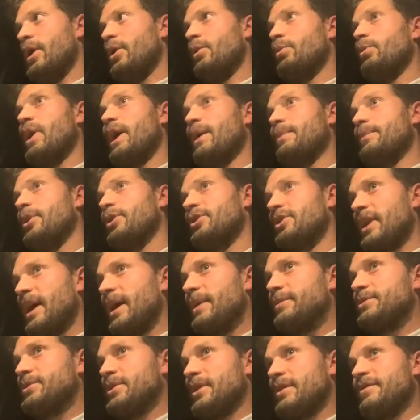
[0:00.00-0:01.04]
I hope Wild Mountain
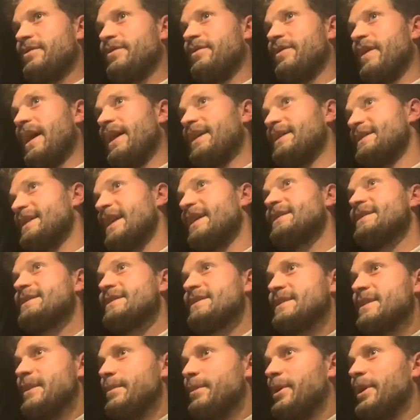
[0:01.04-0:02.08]
Thyme sort of finds that
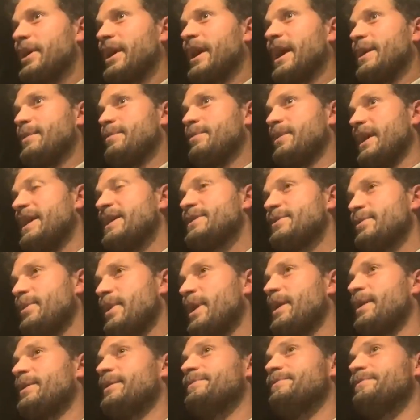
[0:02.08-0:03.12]
similar kind of place
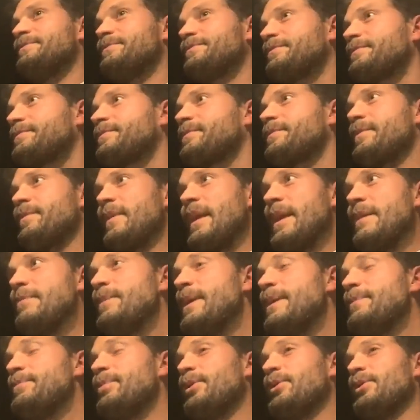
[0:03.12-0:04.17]
where
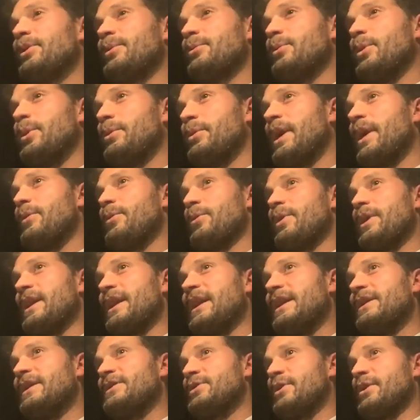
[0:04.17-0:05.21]
people will get
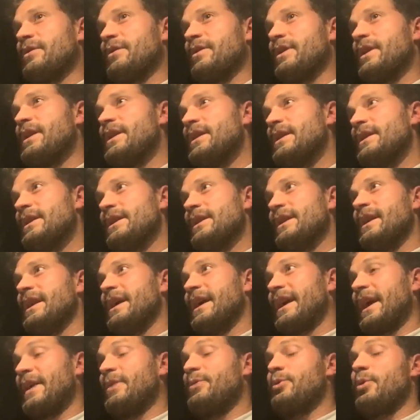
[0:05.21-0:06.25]
really sort of
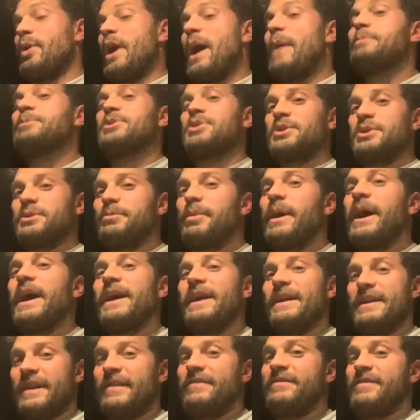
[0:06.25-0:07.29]
like enraptured
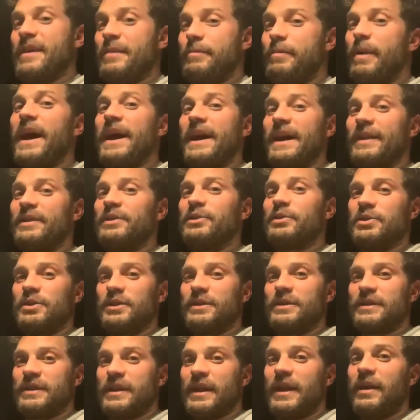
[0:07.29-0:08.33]
by it. If they buy
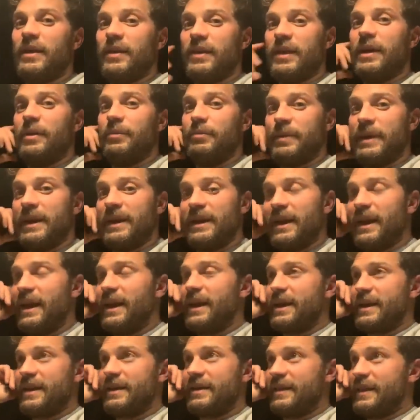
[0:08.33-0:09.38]
into it, they'll they'll be
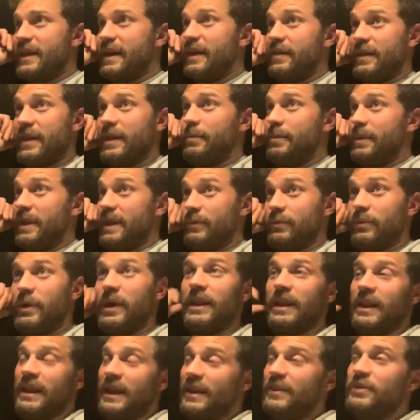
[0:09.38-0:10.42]
like they'll they'll be
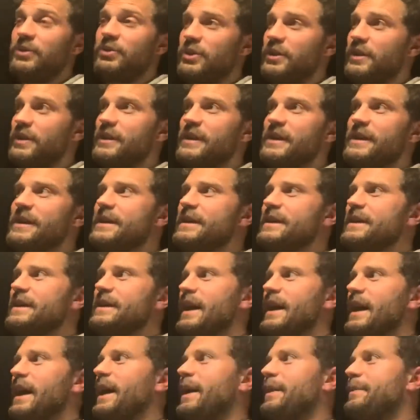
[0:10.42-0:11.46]
really into it.
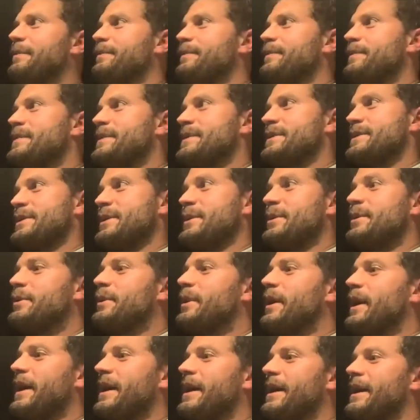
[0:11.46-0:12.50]
Um,
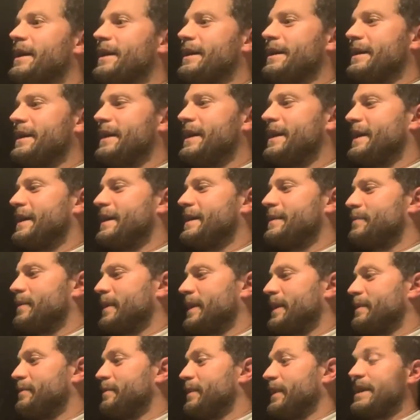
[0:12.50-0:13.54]
so uh, yeah,
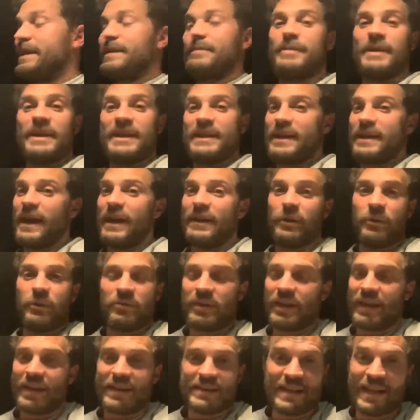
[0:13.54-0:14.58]
but it, but it, but it, I
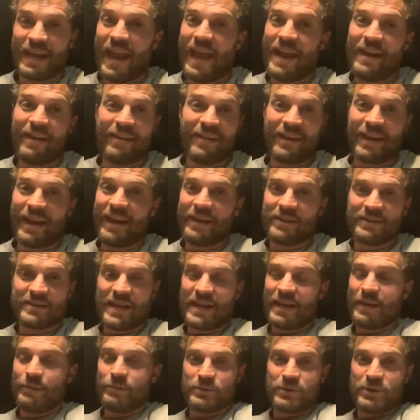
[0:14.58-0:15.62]
don't think it's like anything
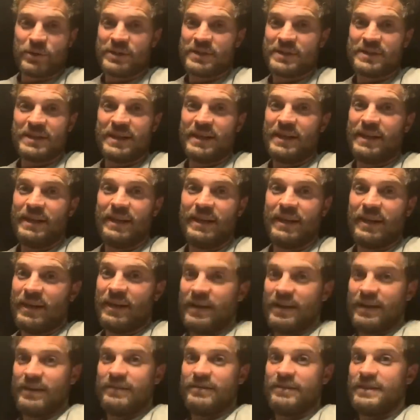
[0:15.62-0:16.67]
else anyone's going to see
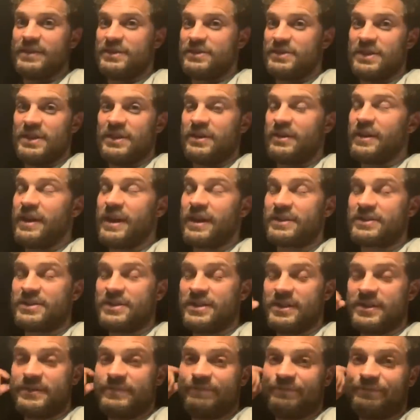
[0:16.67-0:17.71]
uh, this year or
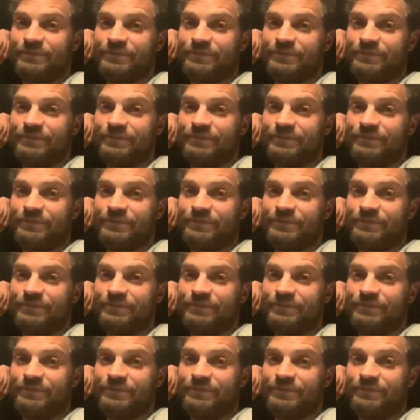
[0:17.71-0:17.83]
next year.